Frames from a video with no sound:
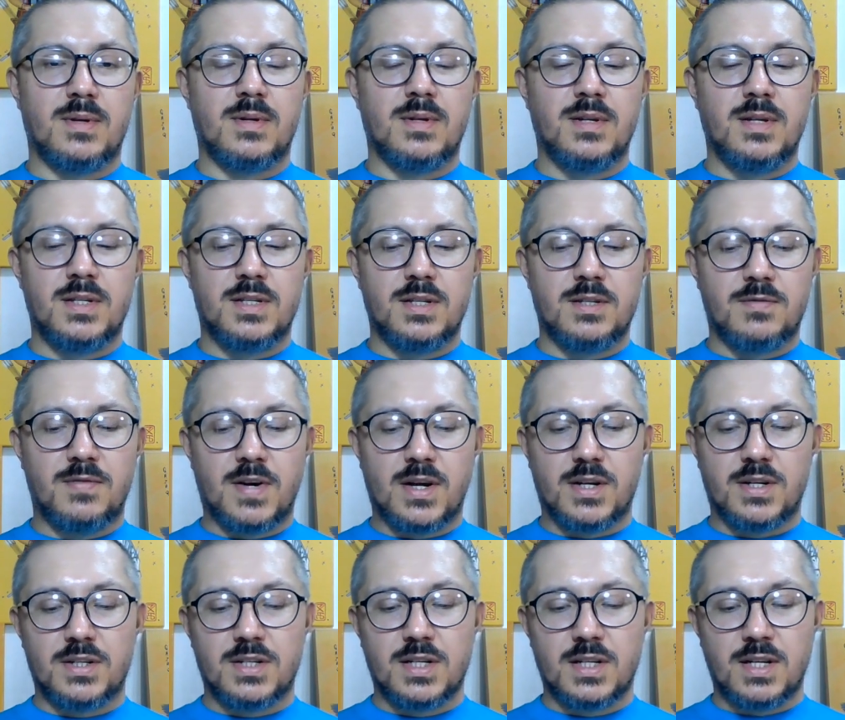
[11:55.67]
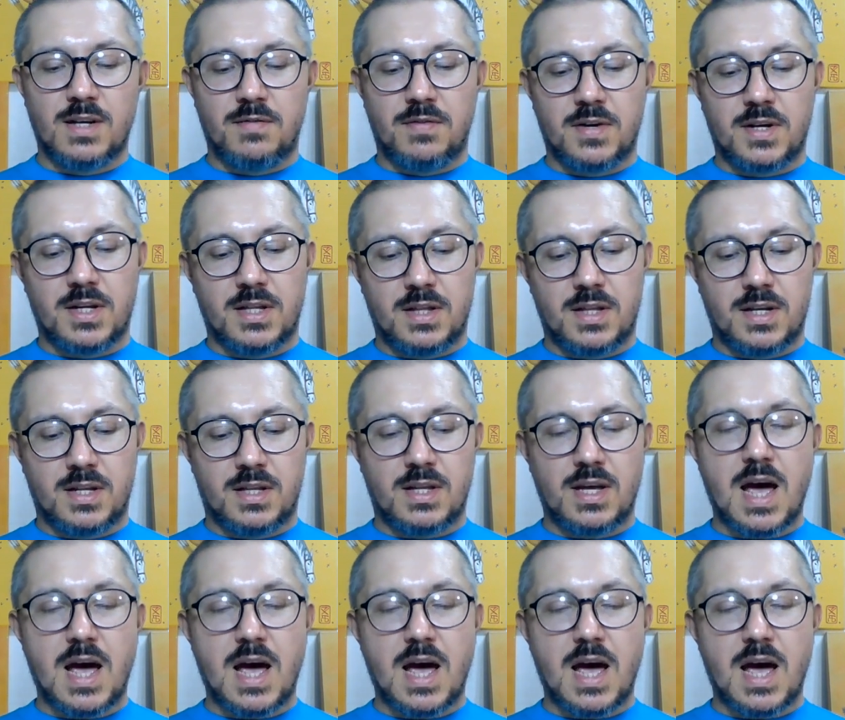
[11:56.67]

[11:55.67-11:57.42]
this is very significant that